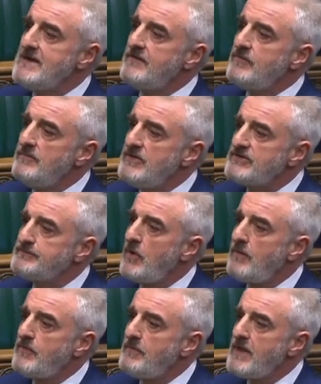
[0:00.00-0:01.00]
from this
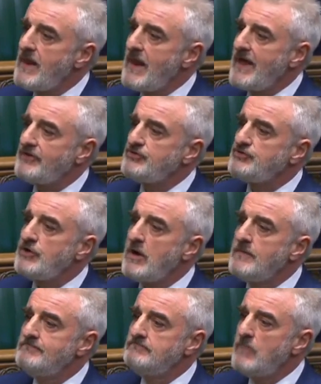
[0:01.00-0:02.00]
problem last
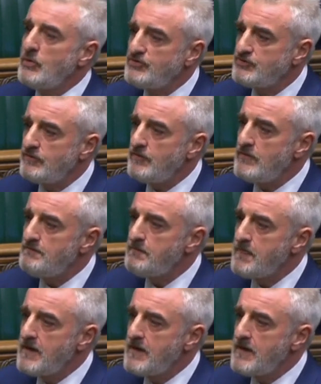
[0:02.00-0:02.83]
year, most of them